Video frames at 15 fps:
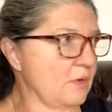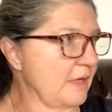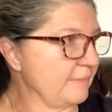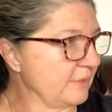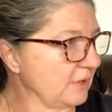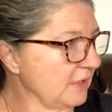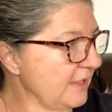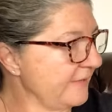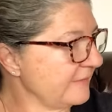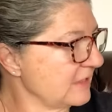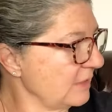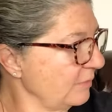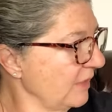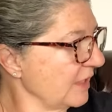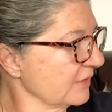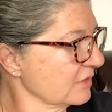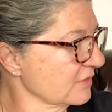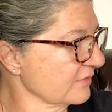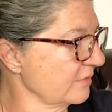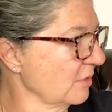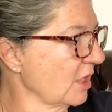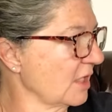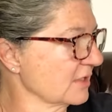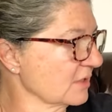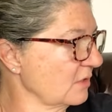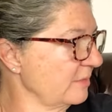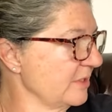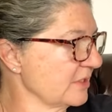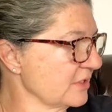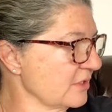I believe. Didn't we get those from Costco,
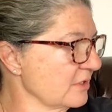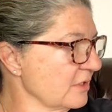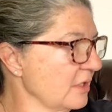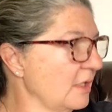mister?